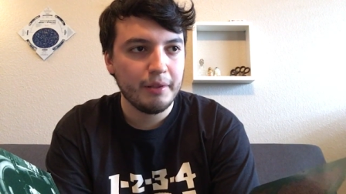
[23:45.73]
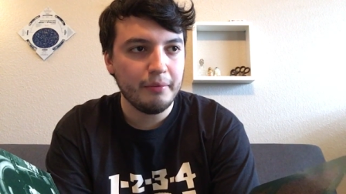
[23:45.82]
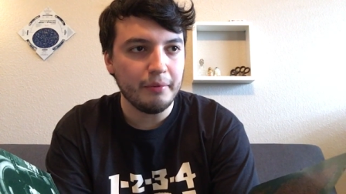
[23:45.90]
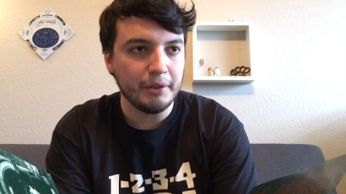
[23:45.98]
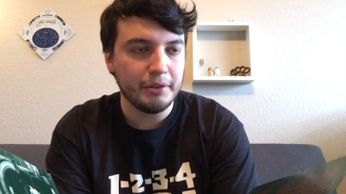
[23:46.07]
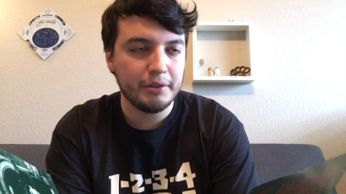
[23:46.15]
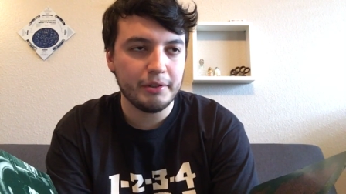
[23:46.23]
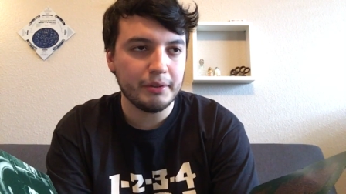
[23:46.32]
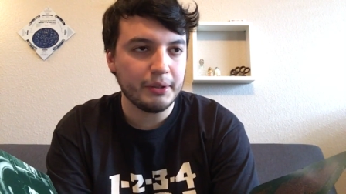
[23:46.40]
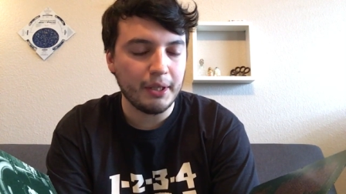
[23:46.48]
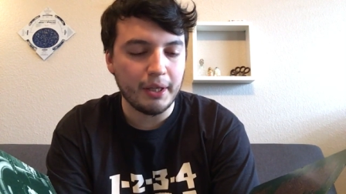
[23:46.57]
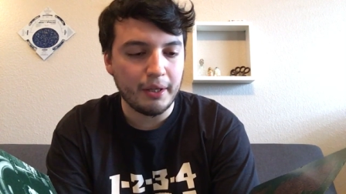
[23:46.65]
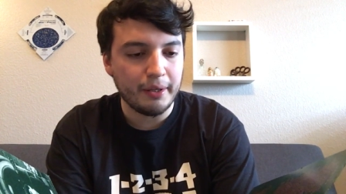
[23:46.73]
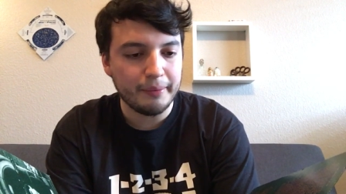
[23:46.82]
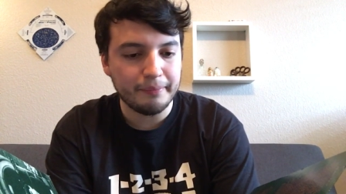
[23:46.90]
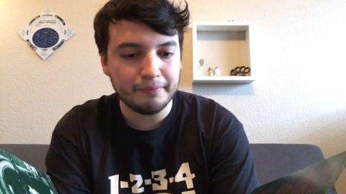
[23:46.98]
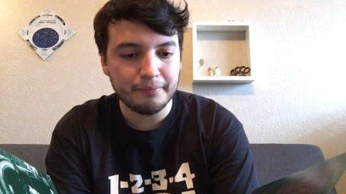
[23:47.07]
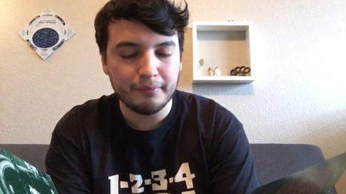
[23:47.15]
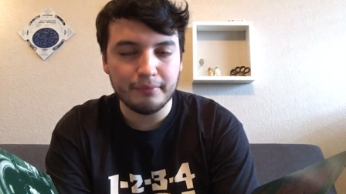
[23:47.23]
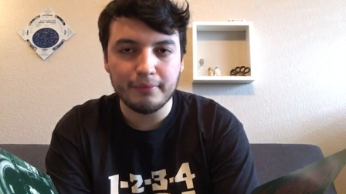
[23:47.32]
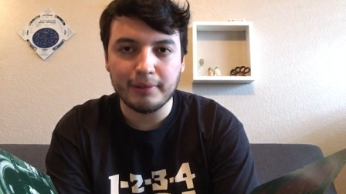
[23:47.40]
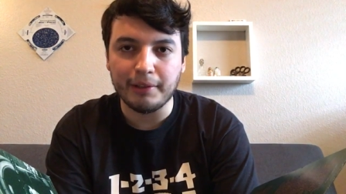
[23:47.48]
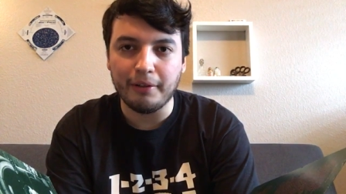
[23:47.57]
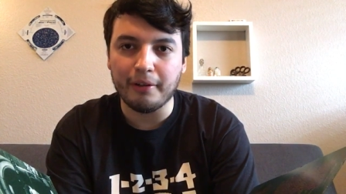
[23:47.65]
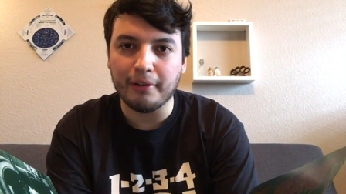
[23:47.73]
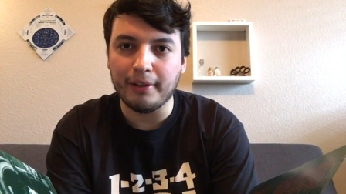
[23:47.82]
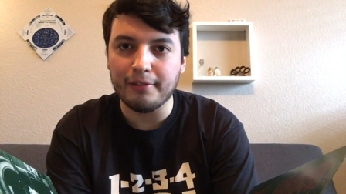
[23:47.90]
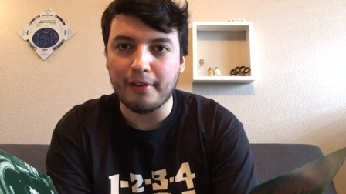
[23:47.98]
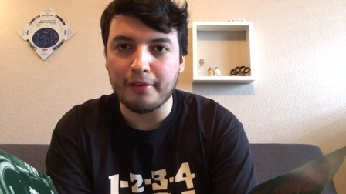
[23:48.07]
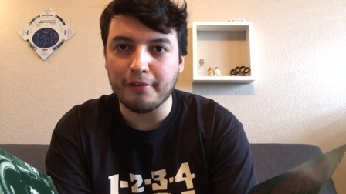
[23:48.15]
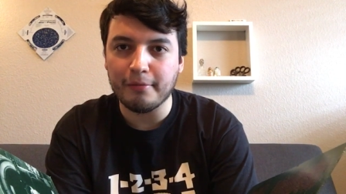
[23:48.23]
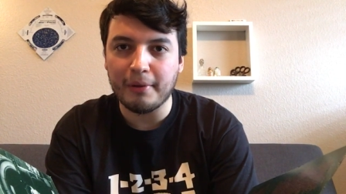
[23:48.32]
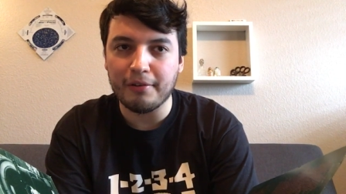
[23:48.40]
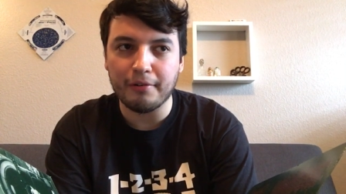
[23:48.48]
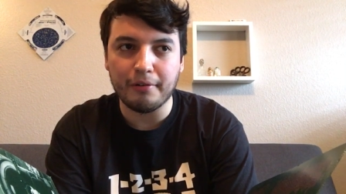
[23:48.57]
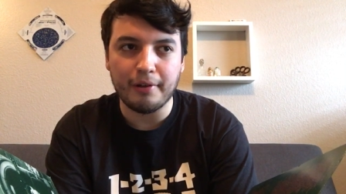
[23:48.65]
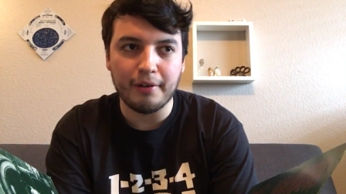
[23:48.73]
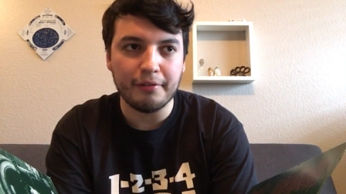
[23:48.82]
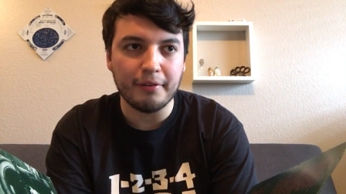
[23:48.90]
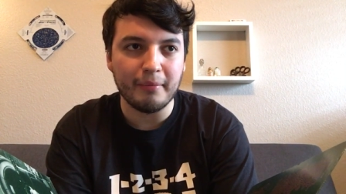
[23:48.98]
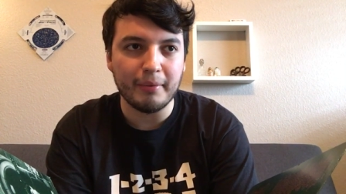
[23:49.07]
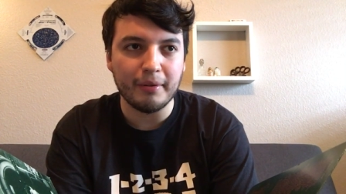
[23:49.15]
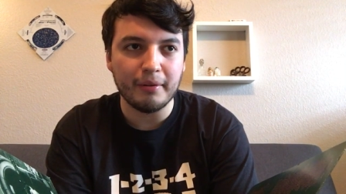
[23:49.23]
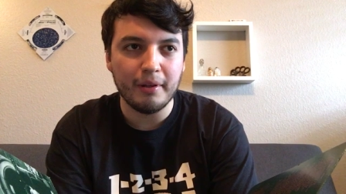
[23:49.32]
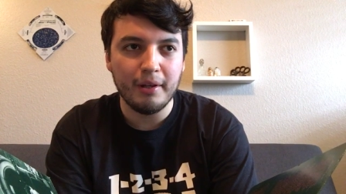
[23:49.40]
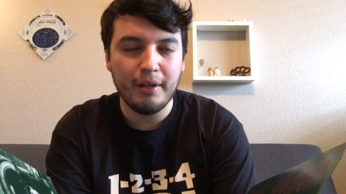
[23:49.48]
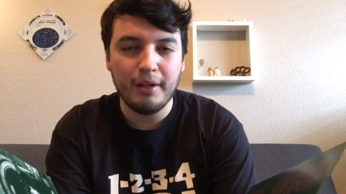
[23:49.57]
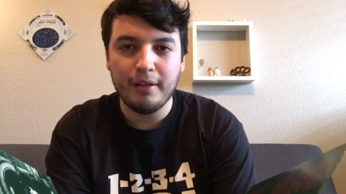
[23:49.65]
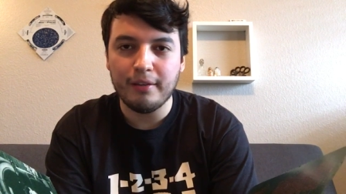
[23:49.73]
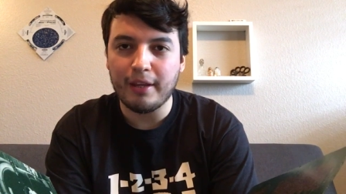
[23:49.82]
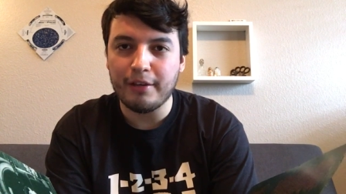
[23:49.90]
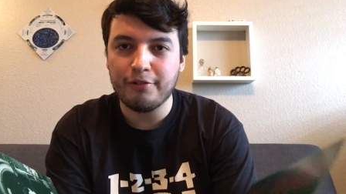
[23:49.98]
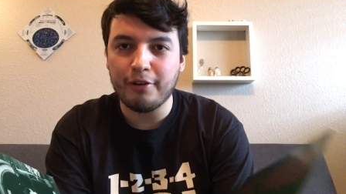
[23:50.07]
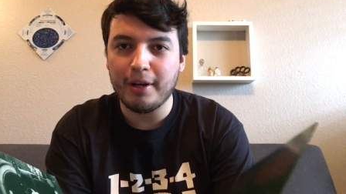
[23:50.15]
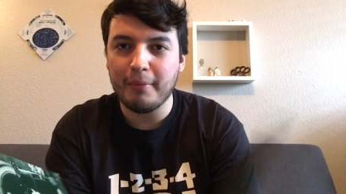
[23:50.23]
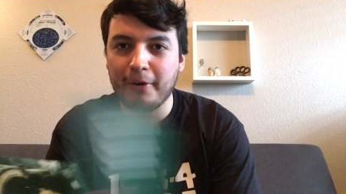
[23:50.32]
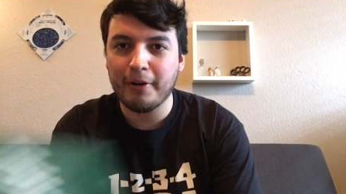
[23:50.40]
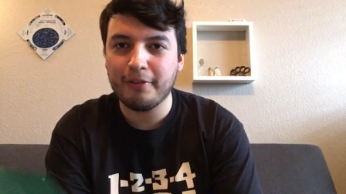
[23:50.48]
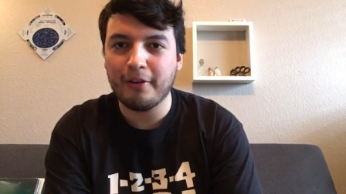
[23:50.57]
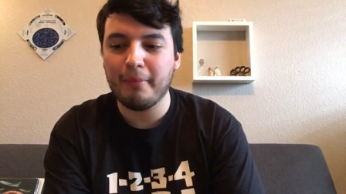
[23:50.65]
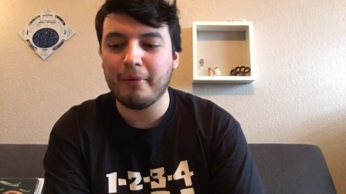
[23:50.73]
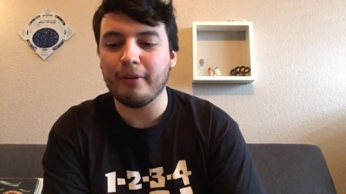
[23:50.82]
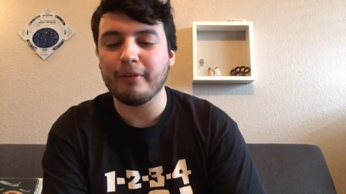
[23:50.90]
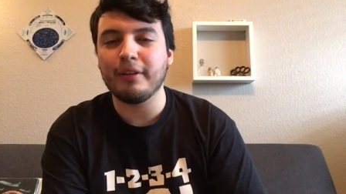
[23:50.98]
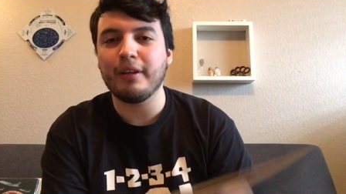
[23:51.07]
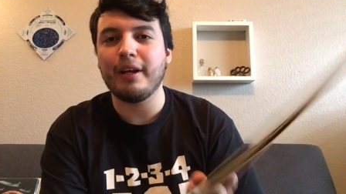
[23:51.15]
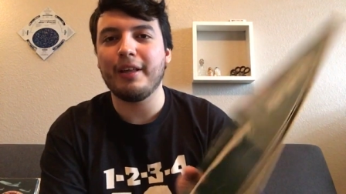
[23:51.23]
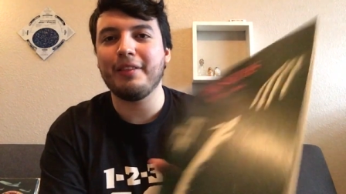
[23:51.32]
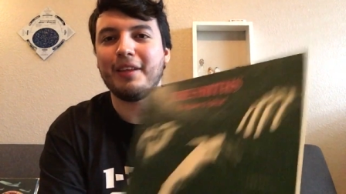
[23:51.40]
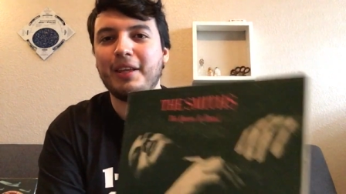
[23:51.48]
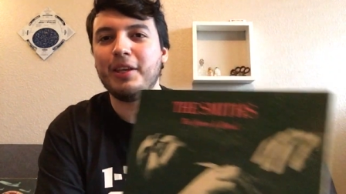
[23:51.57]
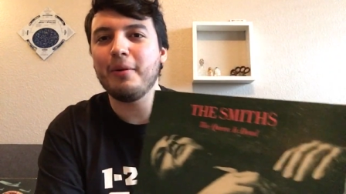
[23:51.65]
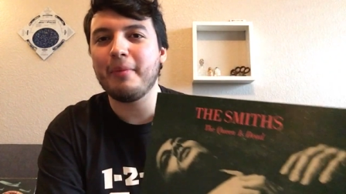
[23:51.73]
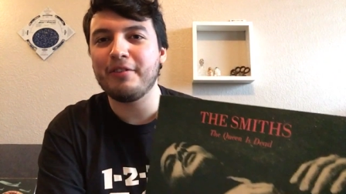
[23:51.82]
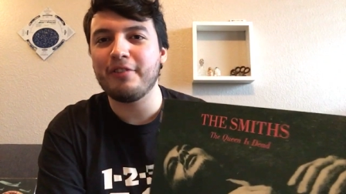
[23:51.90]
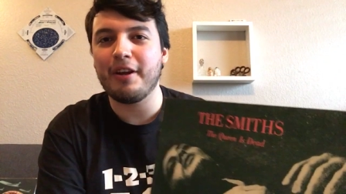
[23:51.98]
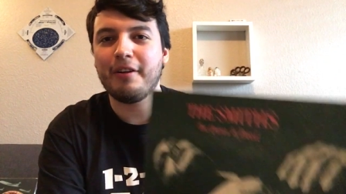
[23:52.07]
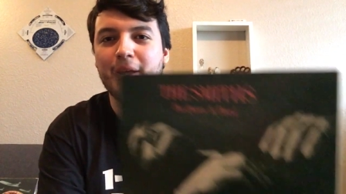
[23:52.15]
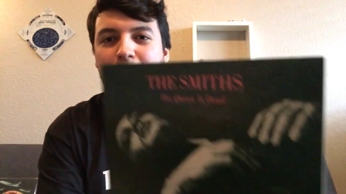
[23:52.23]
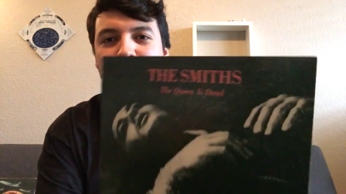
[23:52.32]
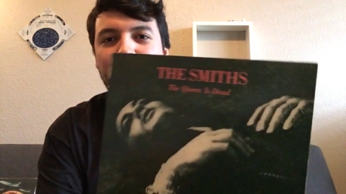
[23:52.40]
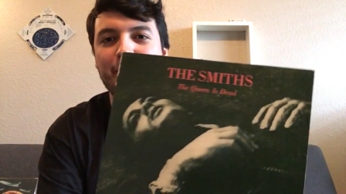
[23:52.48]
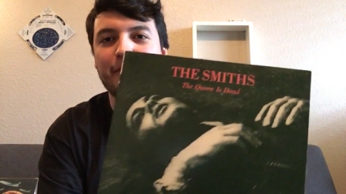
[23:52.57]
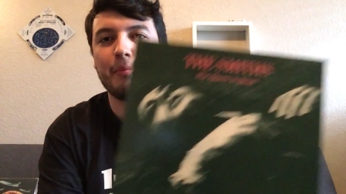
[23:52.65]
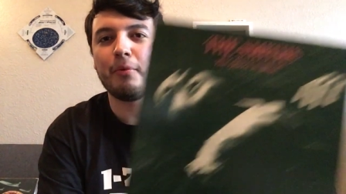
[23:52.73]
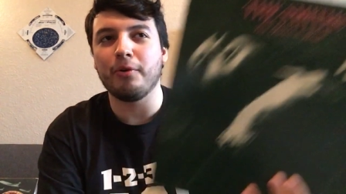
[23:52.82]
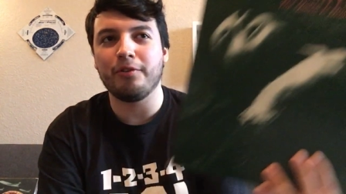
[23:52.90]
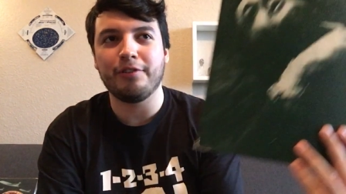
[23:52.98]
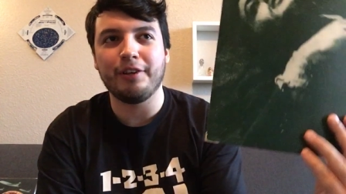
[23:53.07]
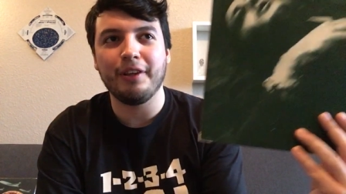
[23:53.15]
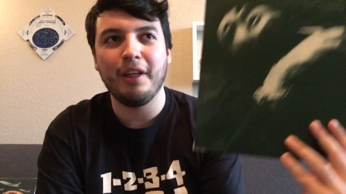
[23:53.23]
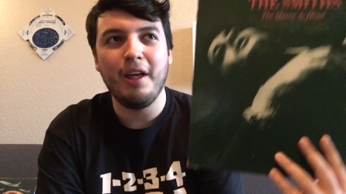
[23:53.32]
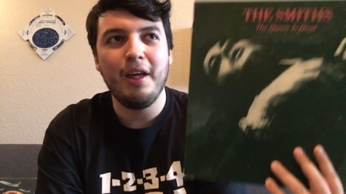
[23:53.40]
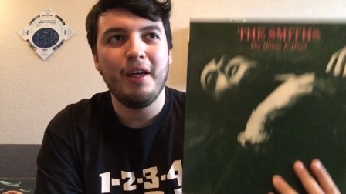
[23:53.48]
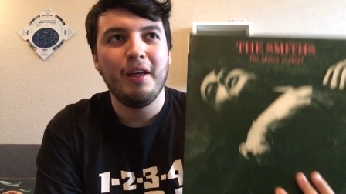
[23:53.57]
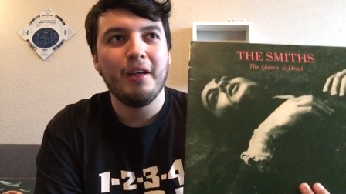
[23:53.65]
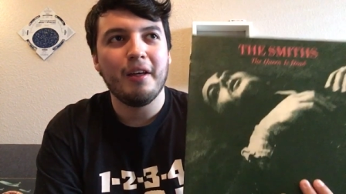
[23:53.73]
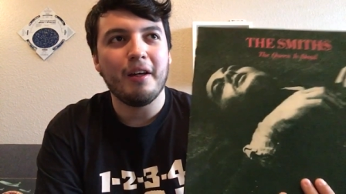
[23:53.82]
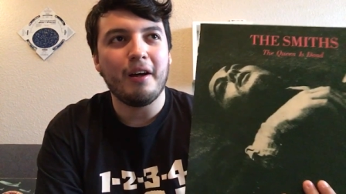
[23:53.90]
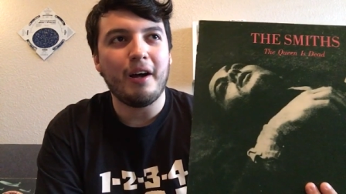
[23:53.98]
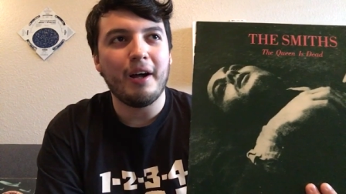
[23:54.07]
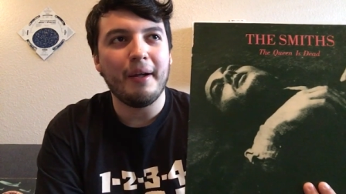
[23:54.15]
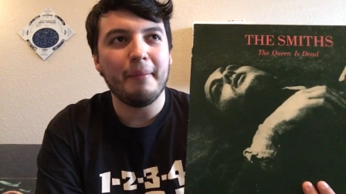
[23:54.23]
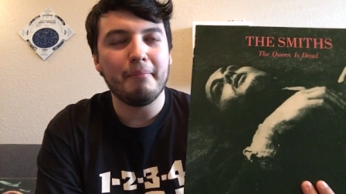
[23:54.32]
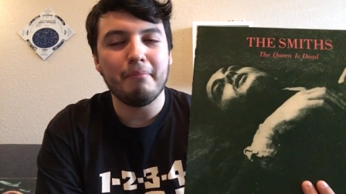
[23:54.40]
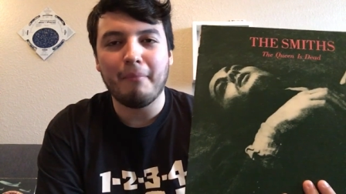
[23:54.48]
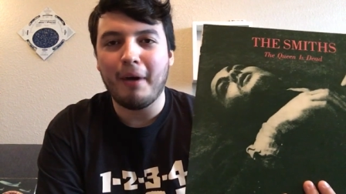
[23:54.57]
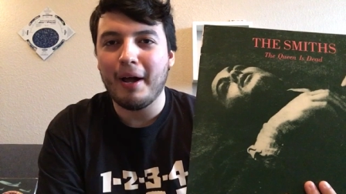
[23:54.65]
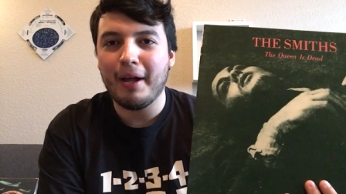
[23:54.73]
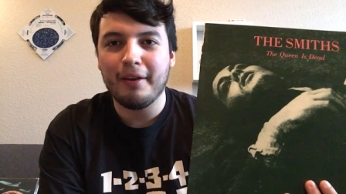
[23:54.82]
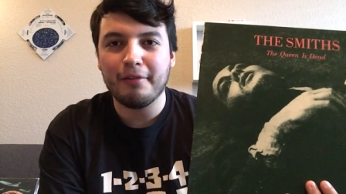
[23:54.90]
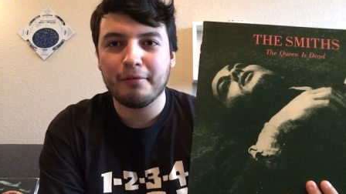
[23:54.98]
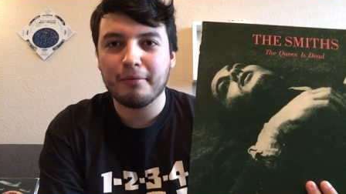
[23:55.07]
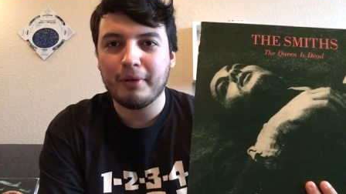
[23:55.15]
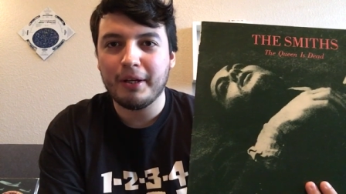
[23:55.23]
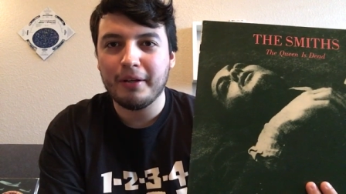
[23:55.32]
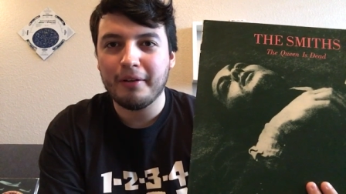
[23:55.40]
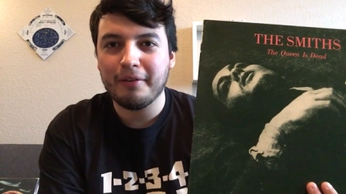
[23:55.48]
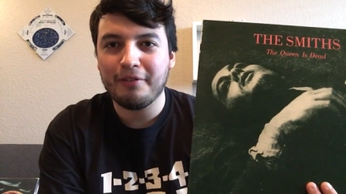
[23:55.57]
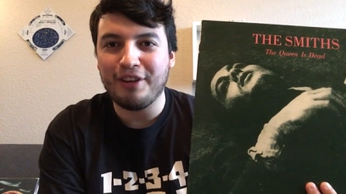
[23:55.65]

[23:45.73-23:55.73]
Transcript: which um, lyrically is nothing special, honestly, but that Johnny Marr guitar part. I think, you know, my channel name is My Friend Morrissey. I might as well